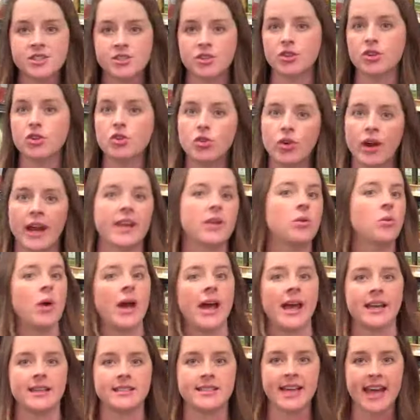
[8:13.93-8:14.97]
are a great
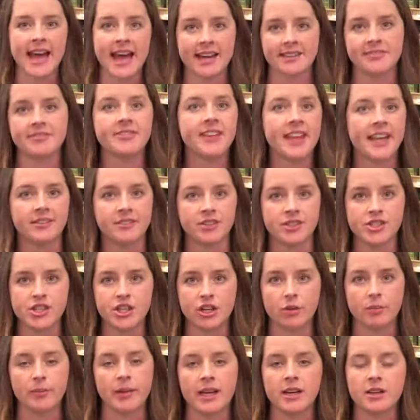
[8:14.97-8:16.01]
way to add flavor to
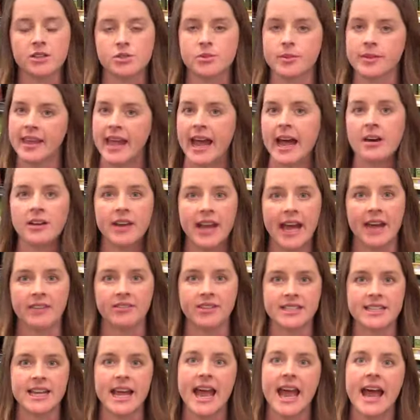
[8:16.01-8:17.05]
your meals without
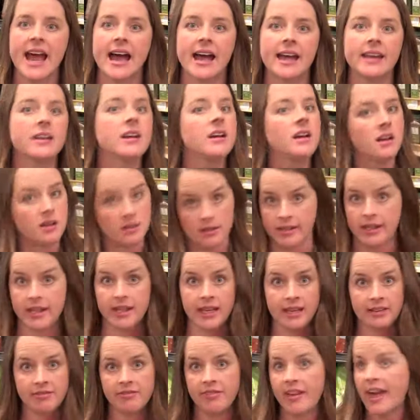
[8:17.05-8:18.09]
having to add
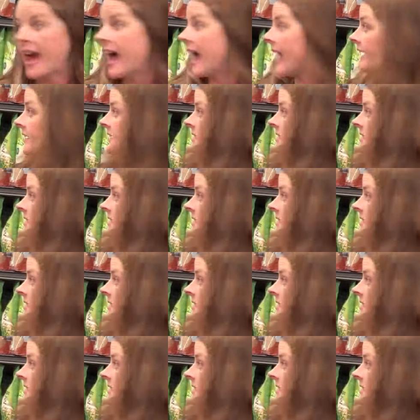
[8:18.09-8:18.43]
any fat